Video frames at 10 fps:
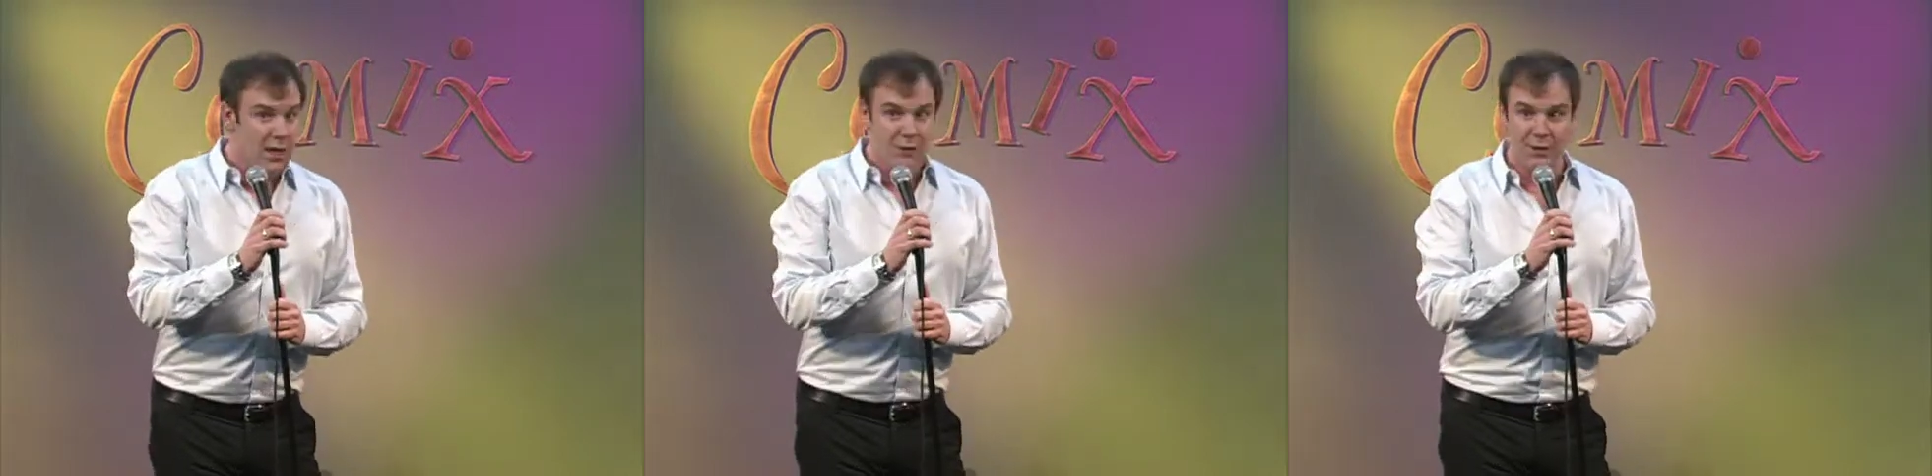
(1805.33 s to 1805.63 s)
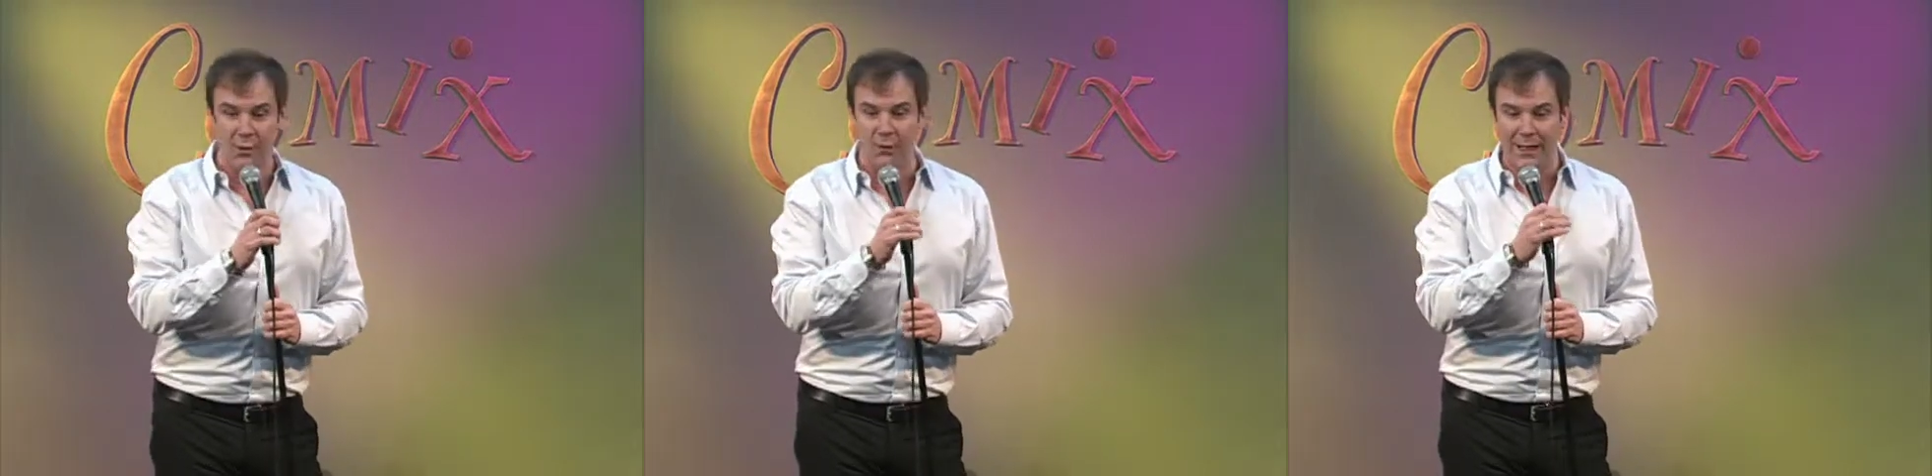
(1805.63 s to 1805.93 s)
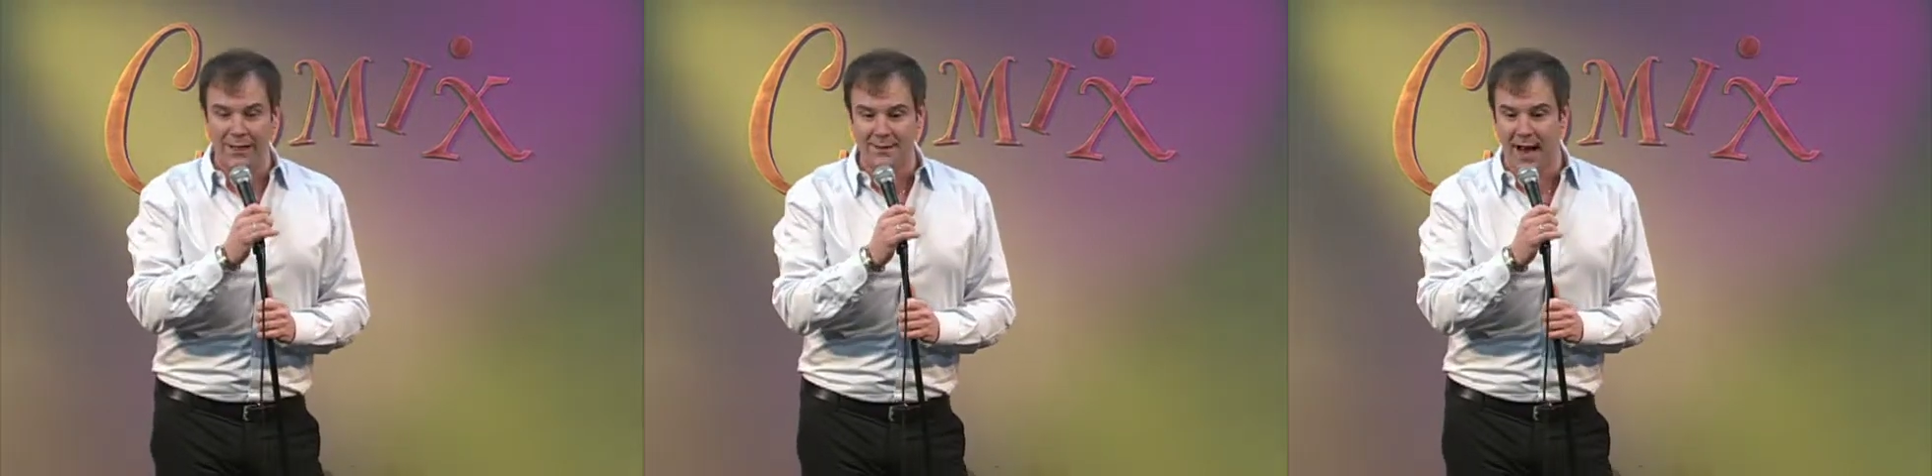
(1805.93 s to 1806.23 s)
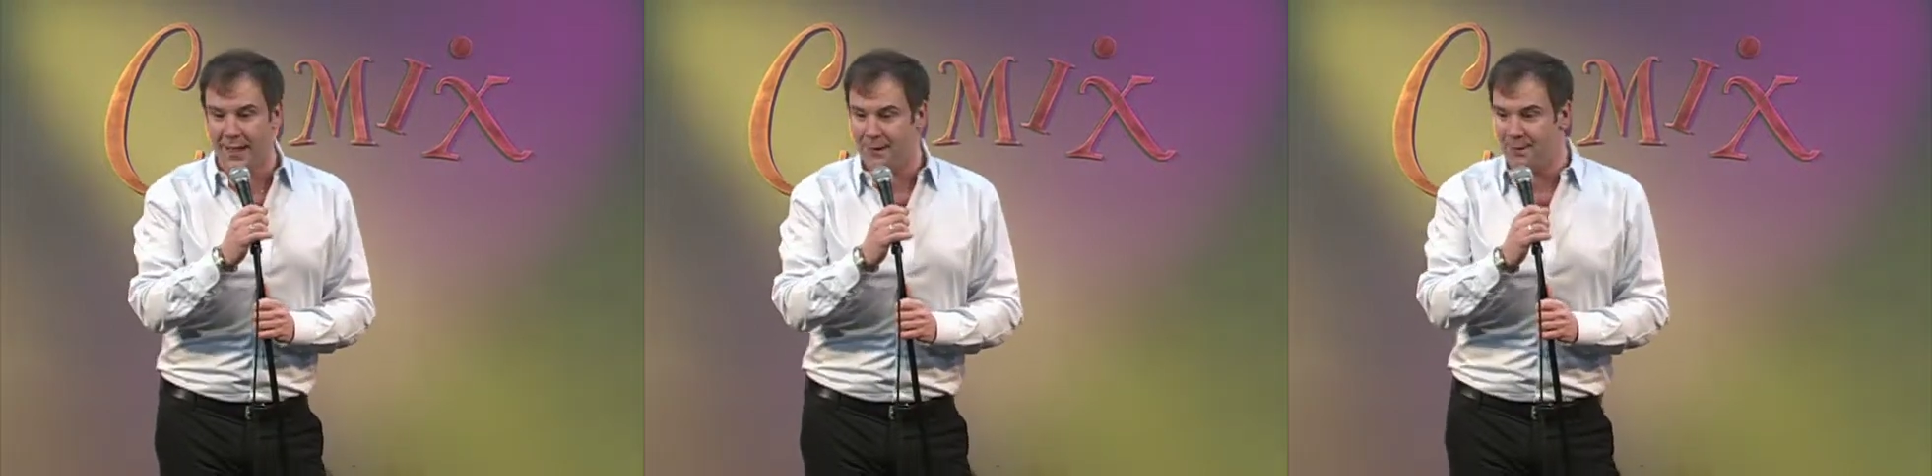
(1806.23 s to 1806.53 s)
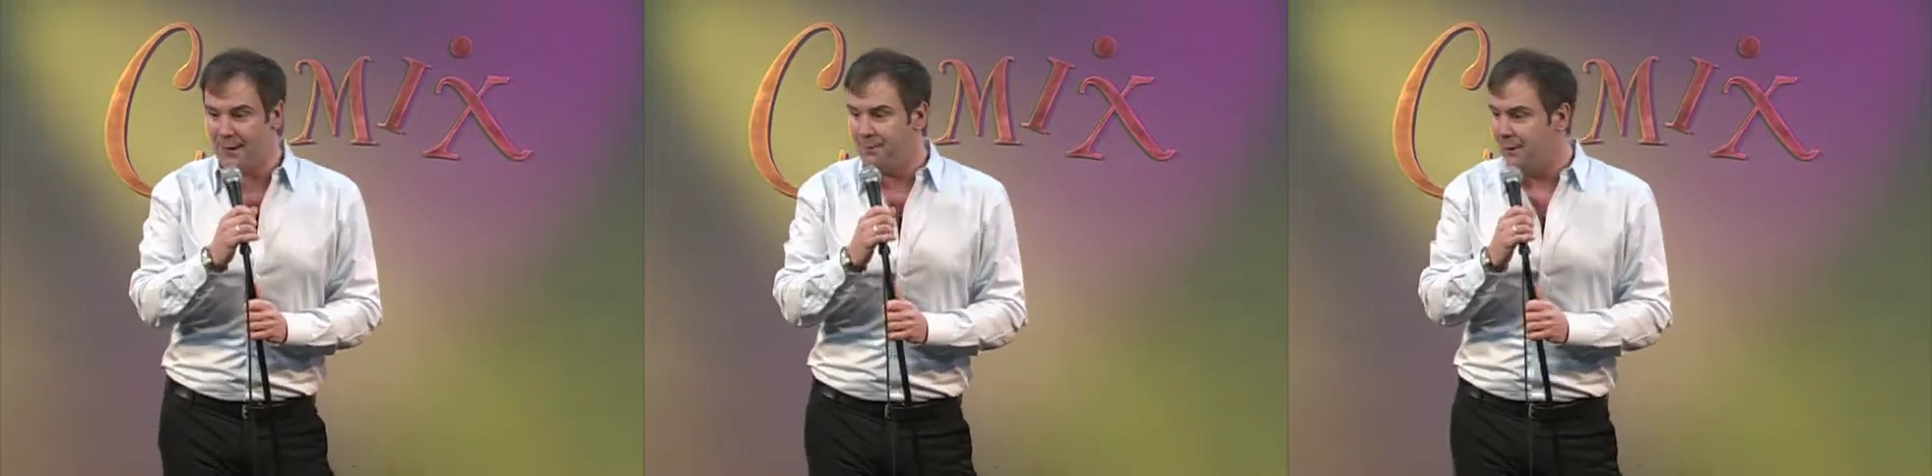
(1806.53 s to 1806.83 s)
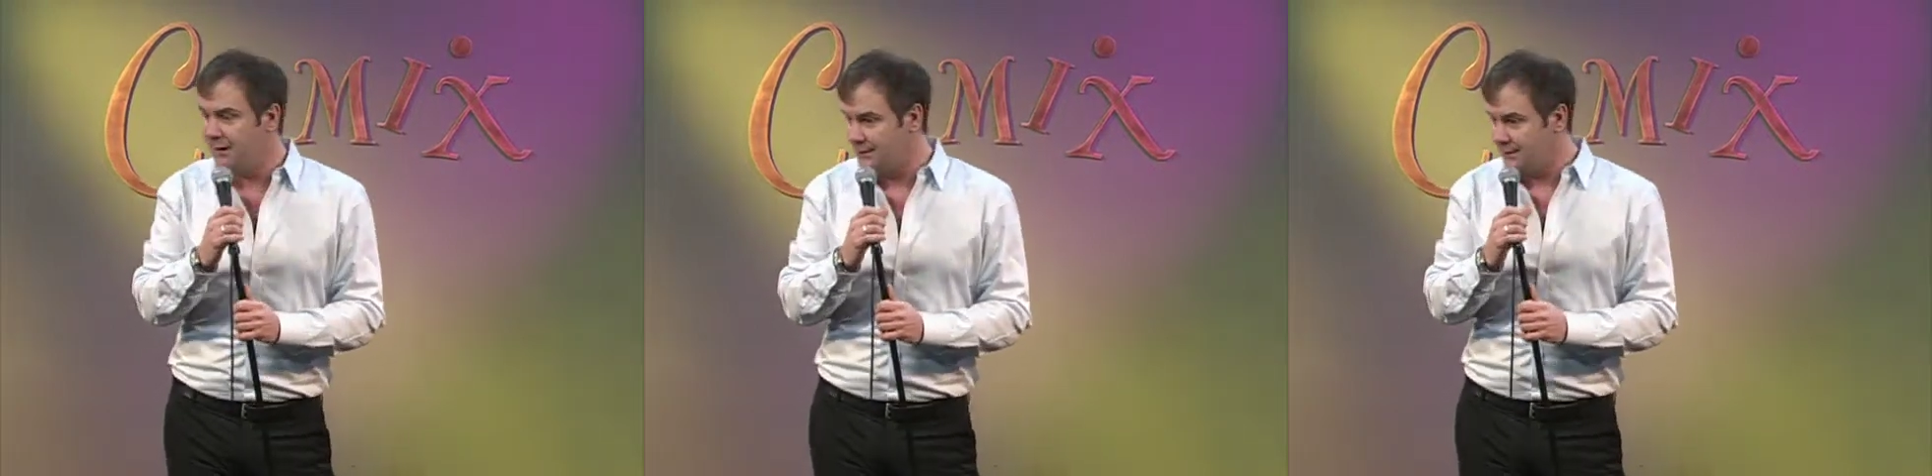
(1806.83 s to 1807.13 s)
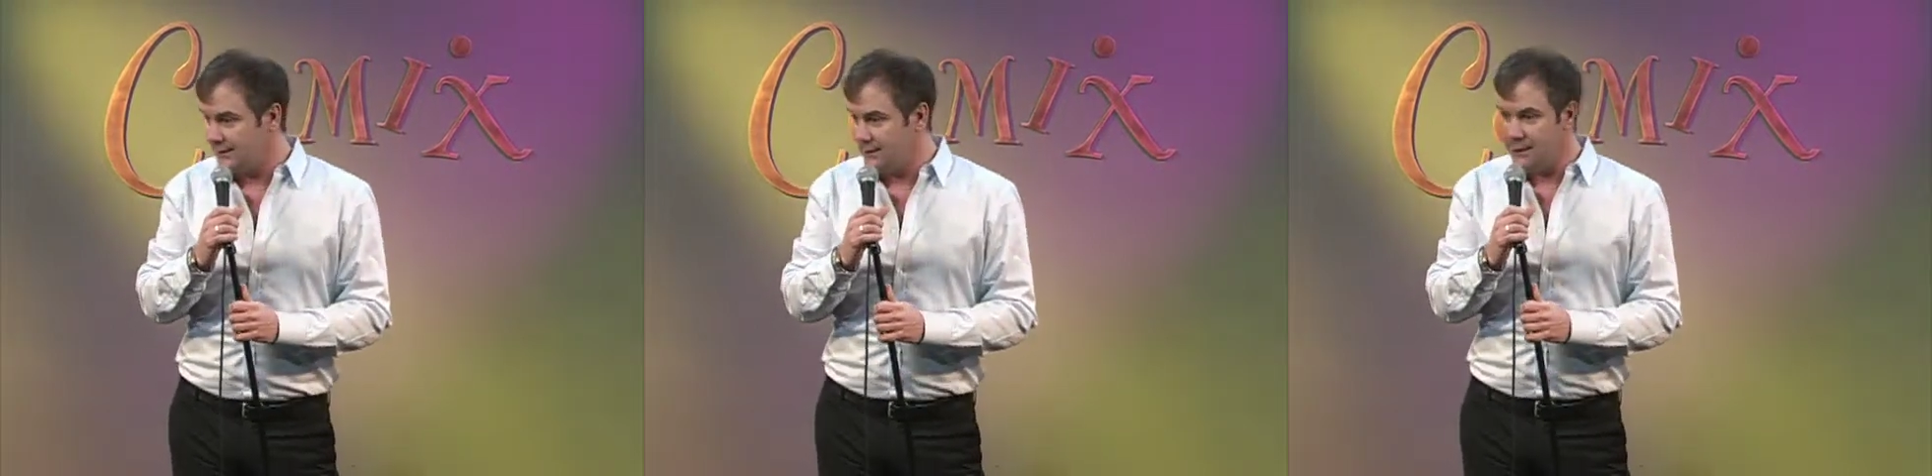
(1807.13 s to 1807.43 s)
So are we excited, people?
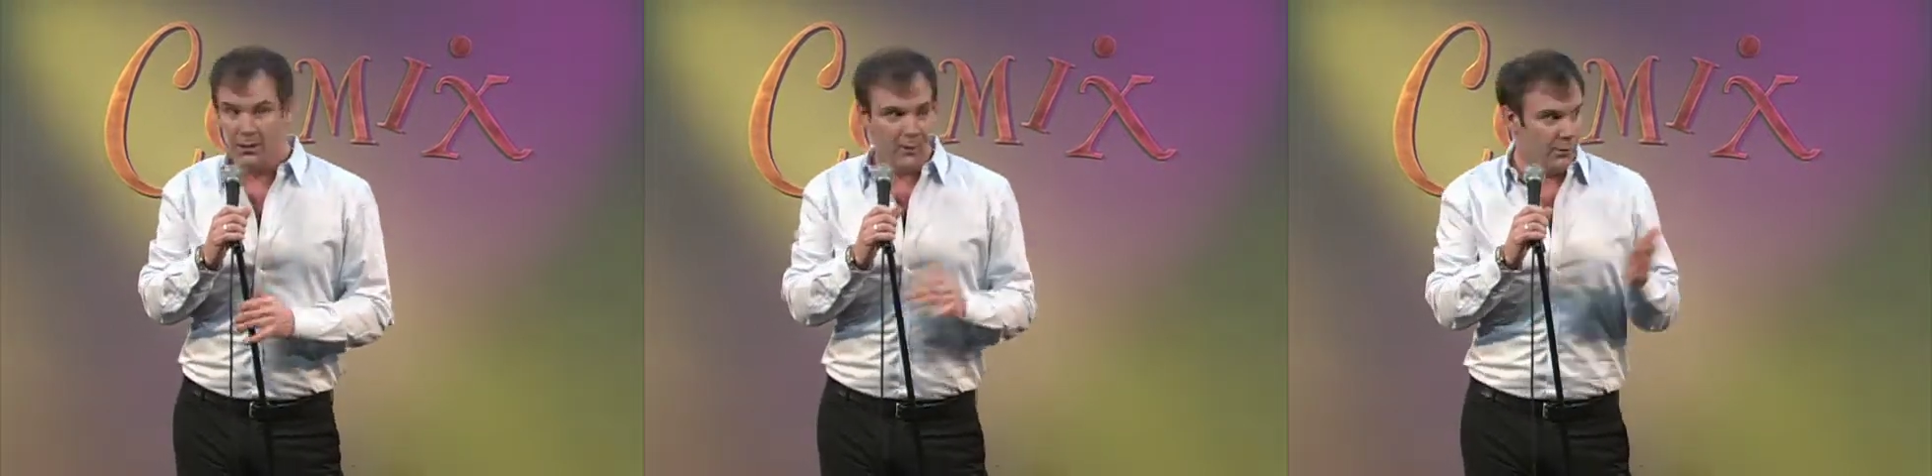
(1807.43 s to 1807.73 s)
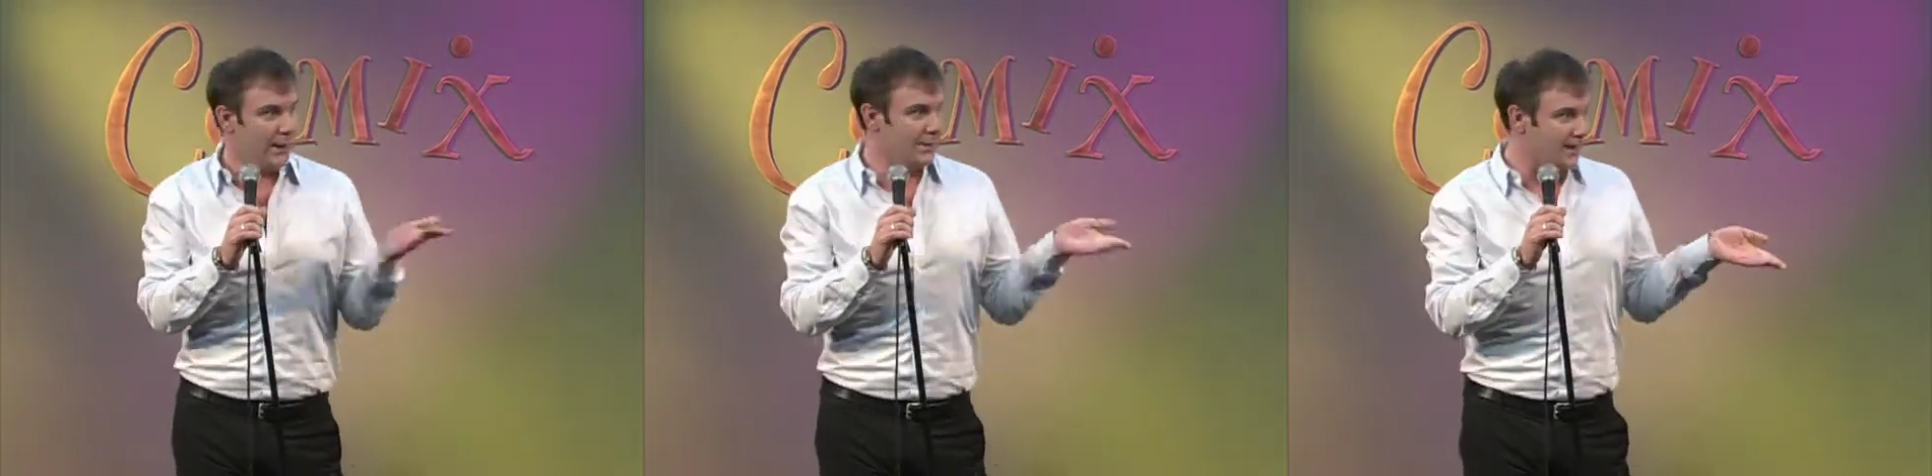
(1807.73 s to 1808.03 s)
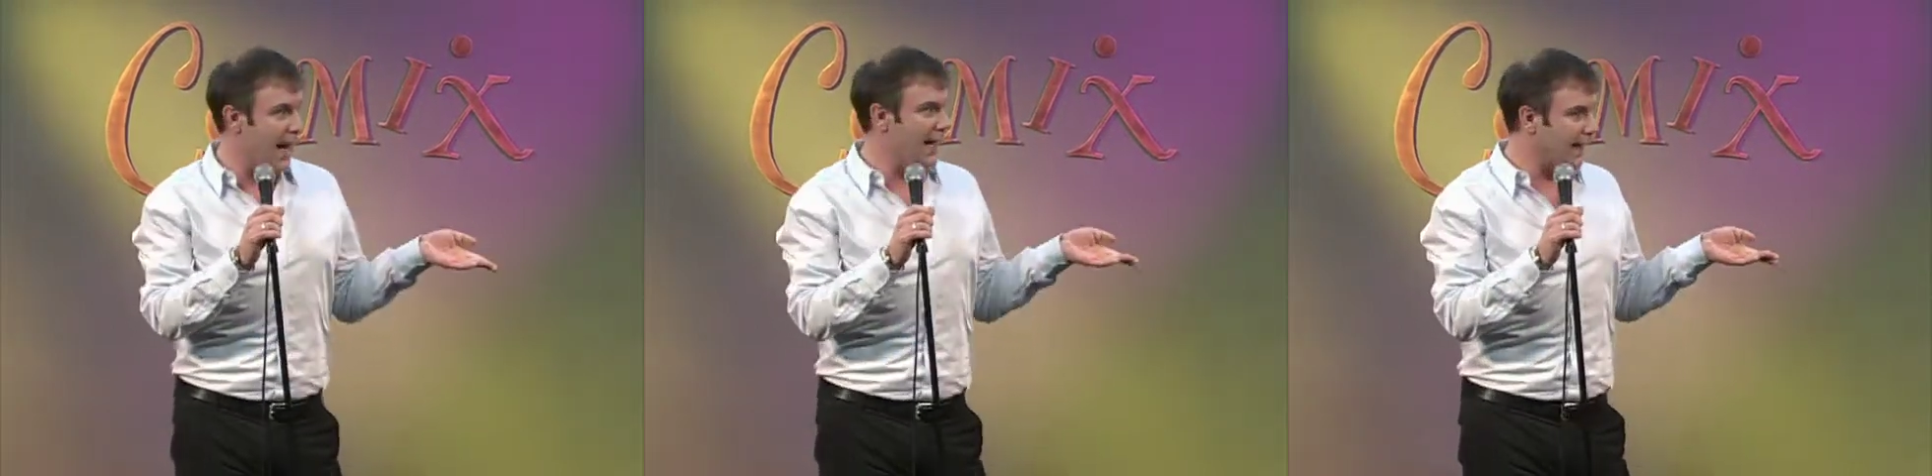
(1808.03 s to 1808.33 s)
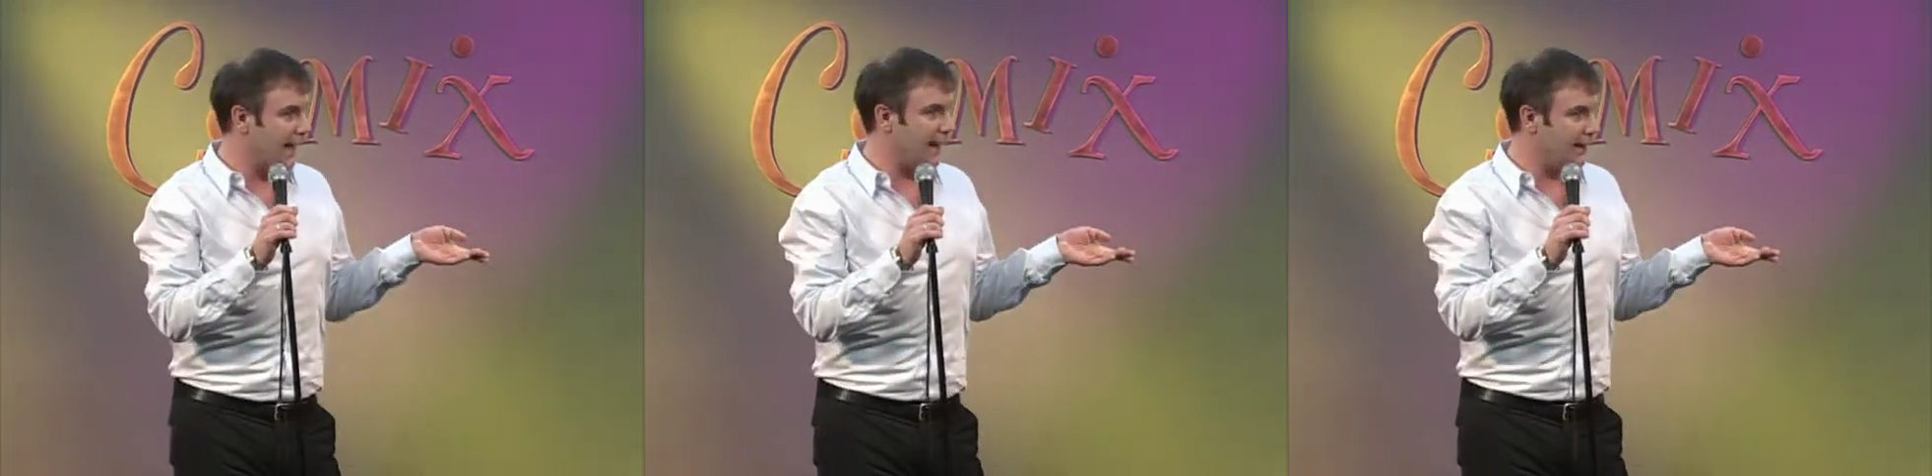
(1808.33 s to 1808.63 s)
Yeah. We're excited.